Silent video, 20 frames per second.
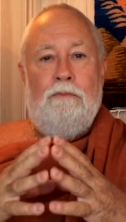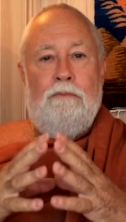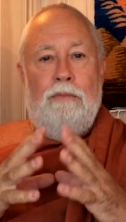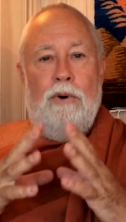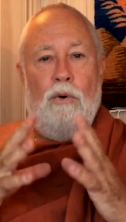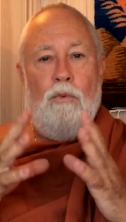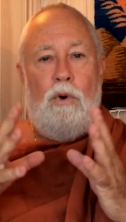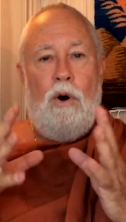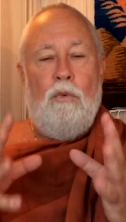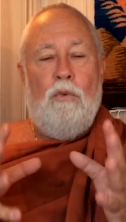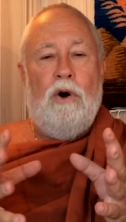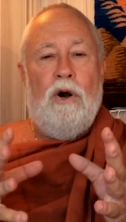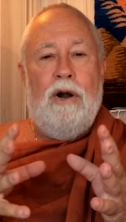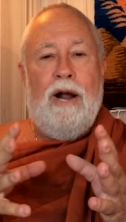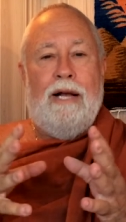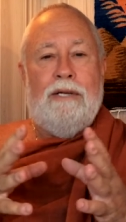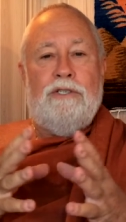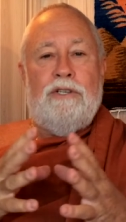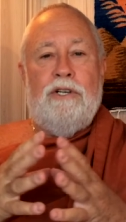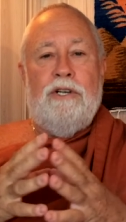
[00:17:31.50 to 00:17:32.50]
But what we're
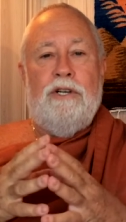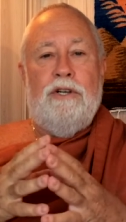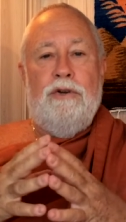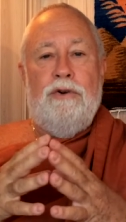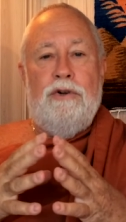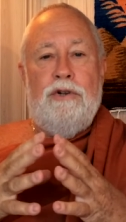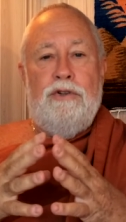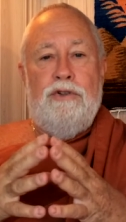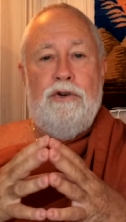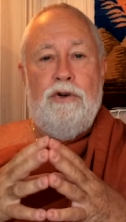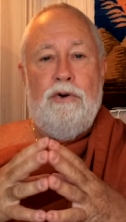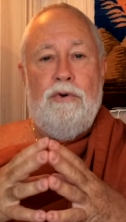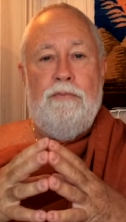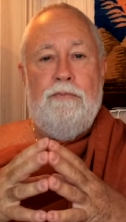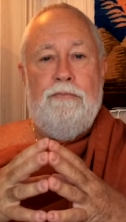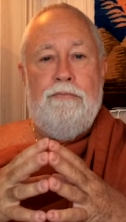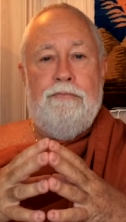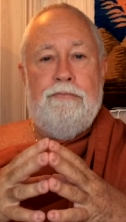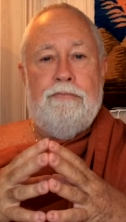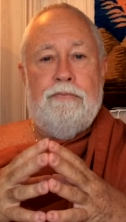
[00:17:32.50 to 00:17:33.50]
asking you to do
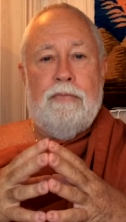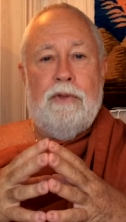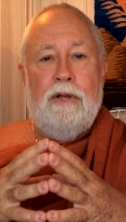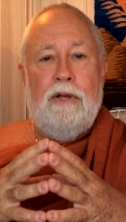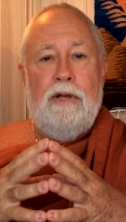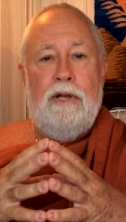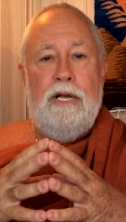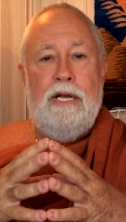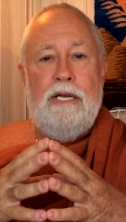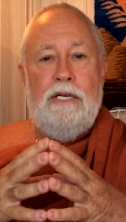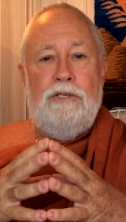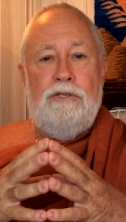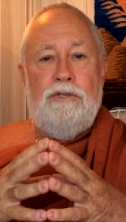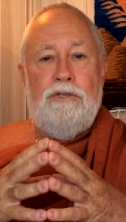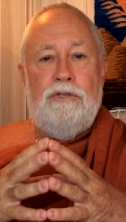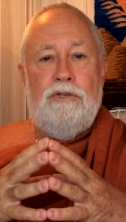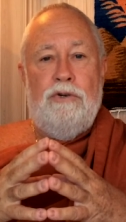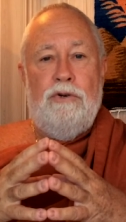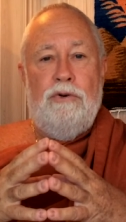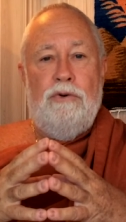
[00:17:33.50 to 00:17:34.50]

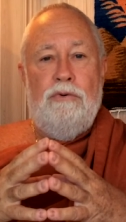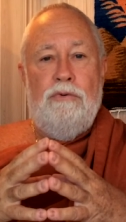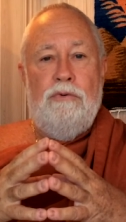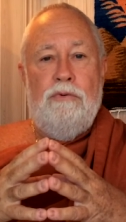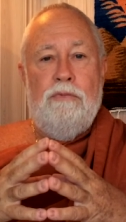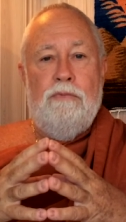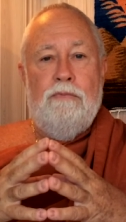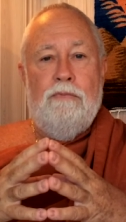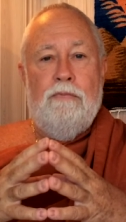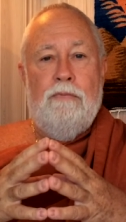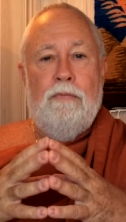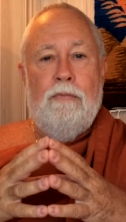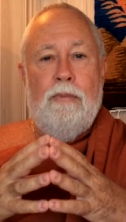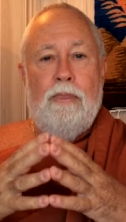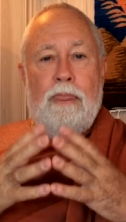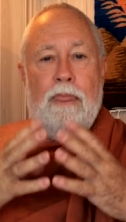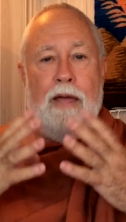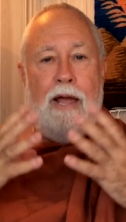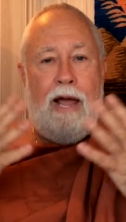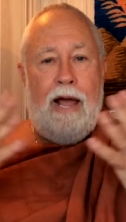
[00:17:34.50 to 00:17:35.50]
is to
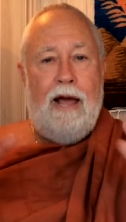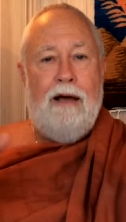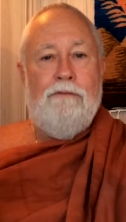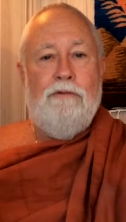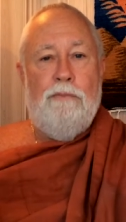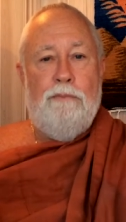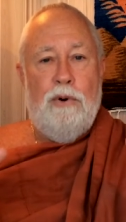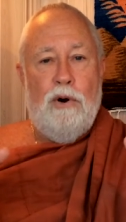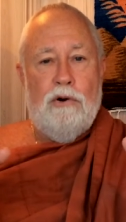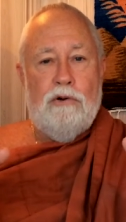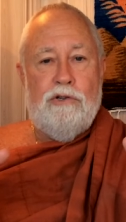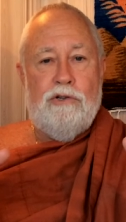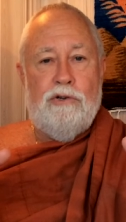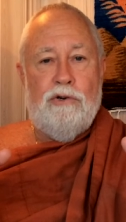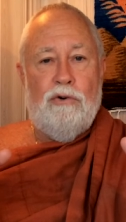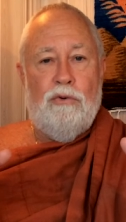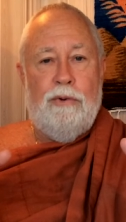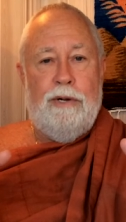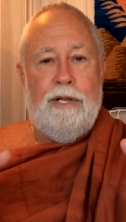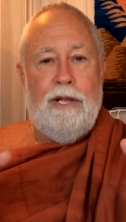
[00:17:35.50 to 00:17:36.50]
have a
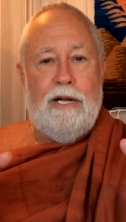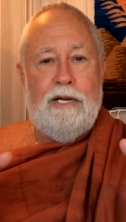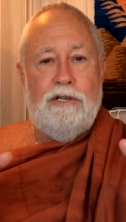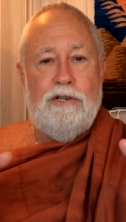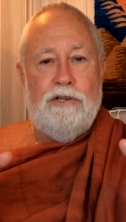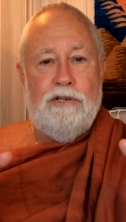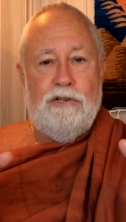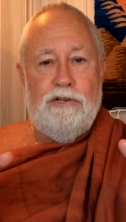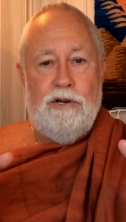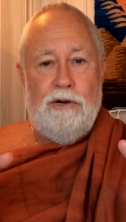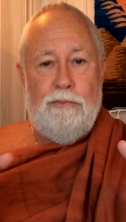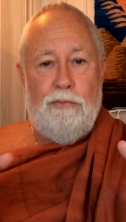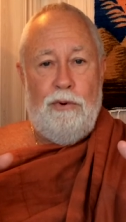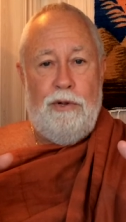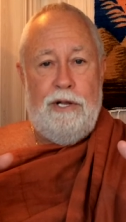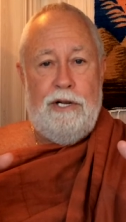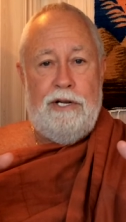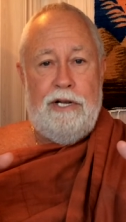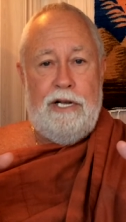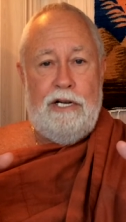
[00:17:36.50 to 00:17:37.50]
personal relationship
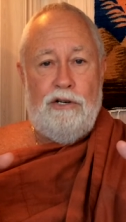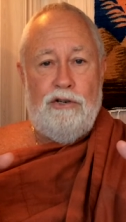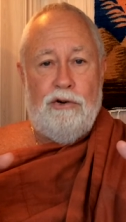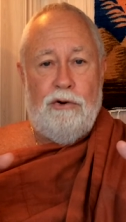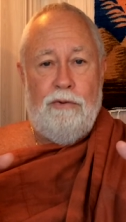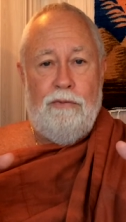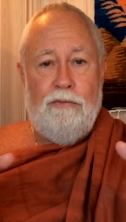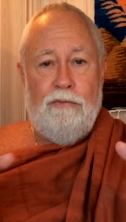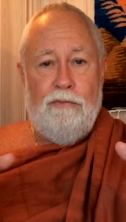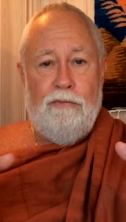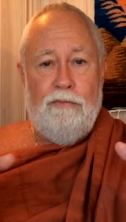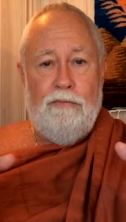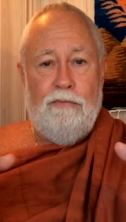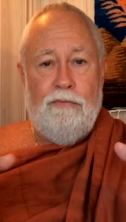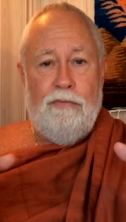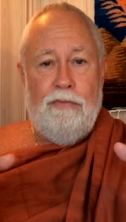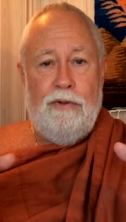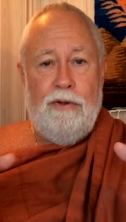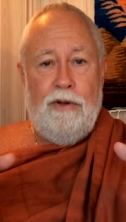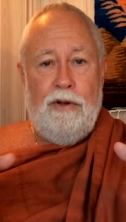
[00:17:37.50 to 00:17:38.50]
with a teacher.
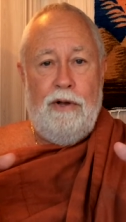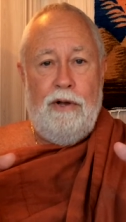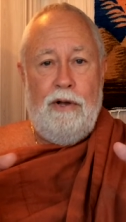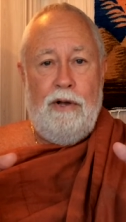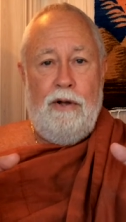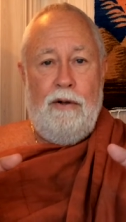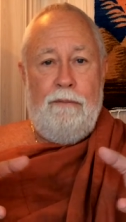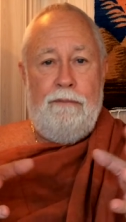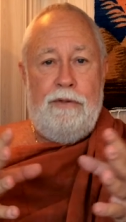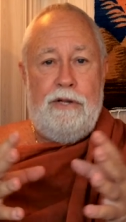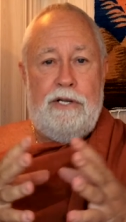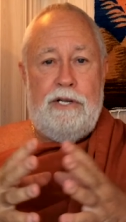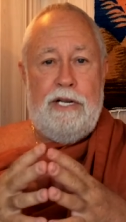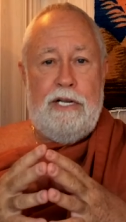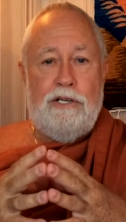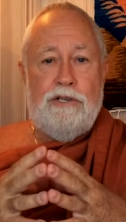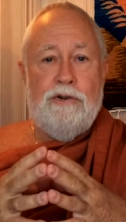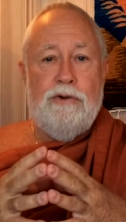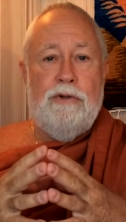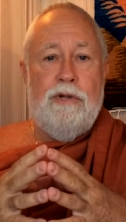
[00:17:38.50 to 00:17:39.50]
The
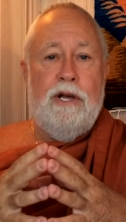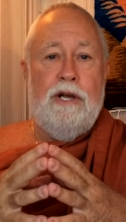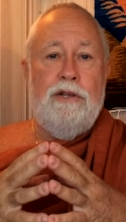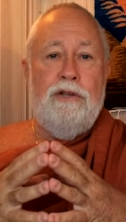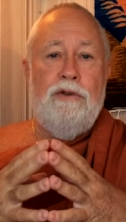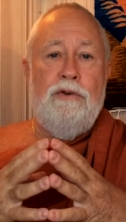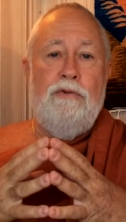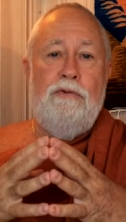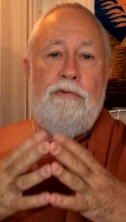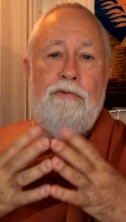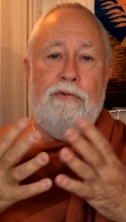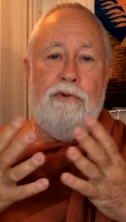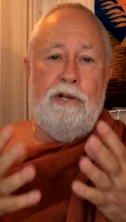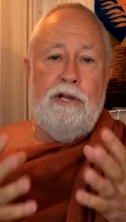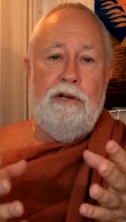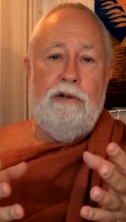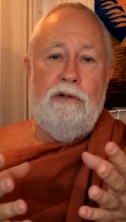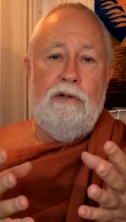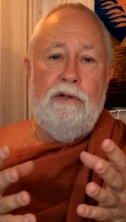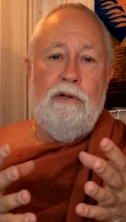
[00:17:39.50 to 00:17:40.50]
teacher that you
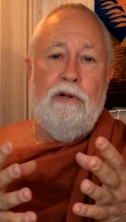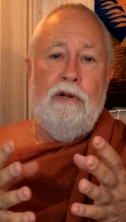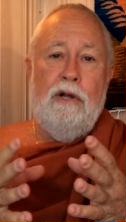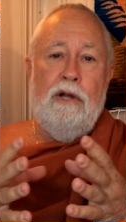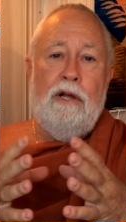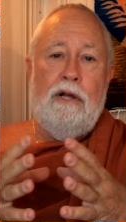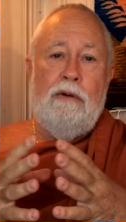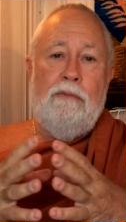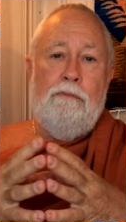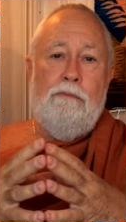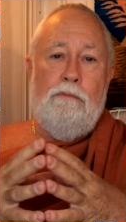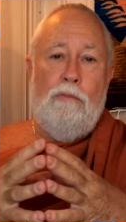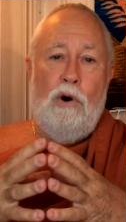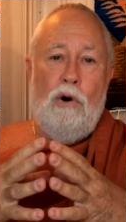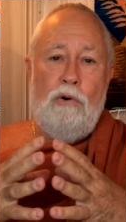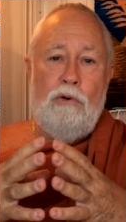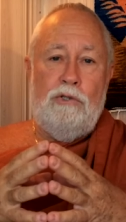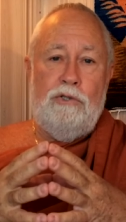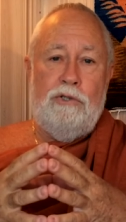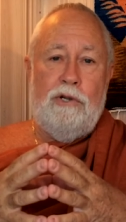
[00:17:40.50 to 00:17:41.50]
feel
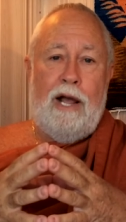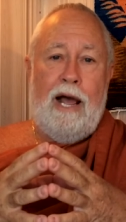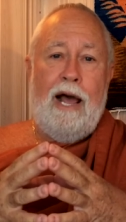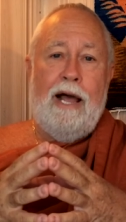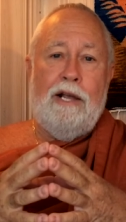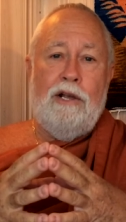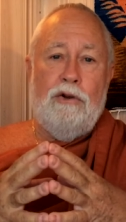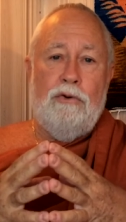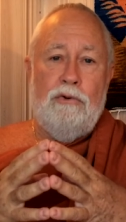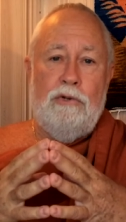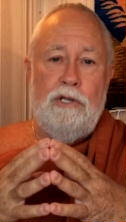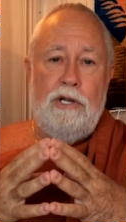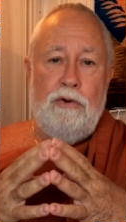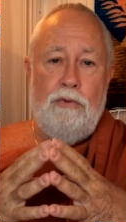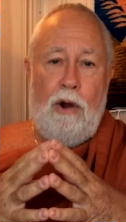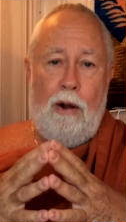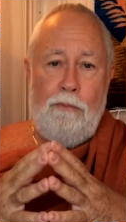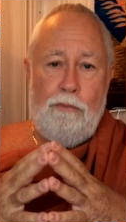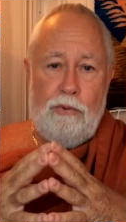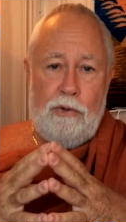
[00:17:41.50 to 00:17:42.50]
most accurately
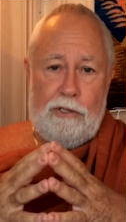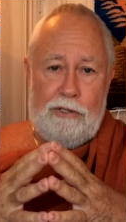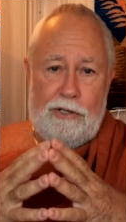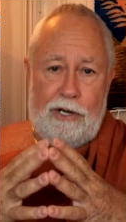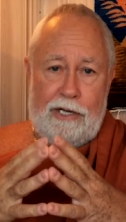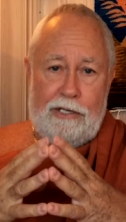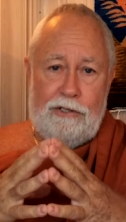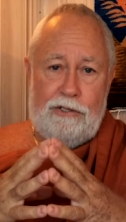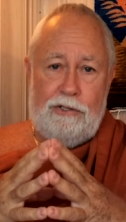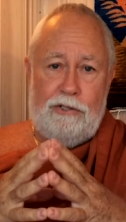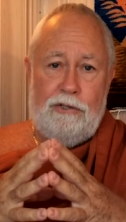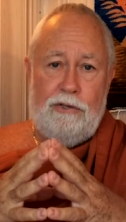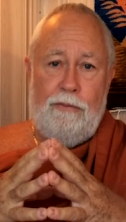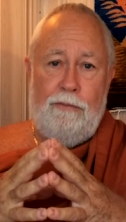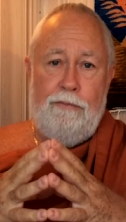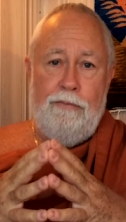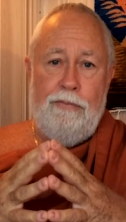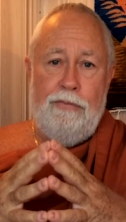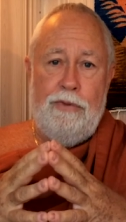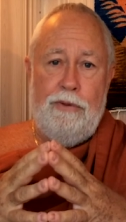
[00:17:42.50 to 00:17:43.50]
represents
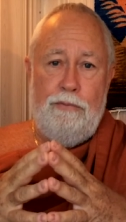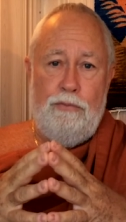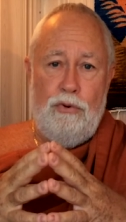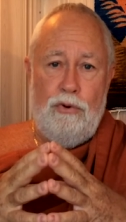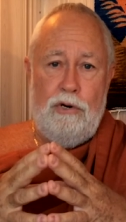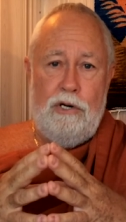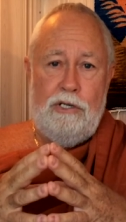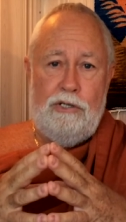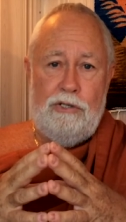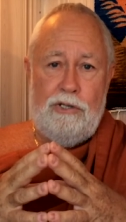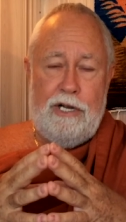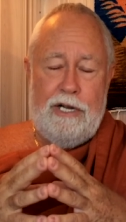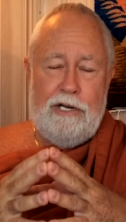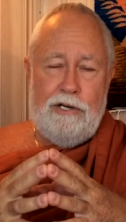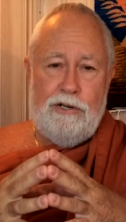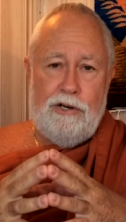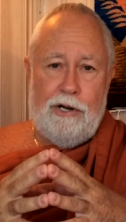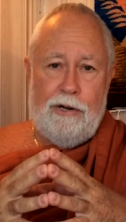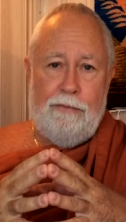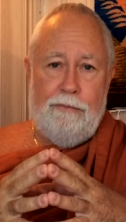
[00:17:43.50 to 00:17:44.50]
the Buddha's
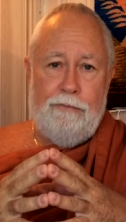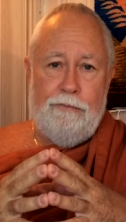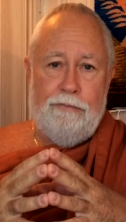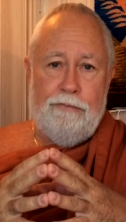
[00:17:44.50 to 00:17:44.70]
teaching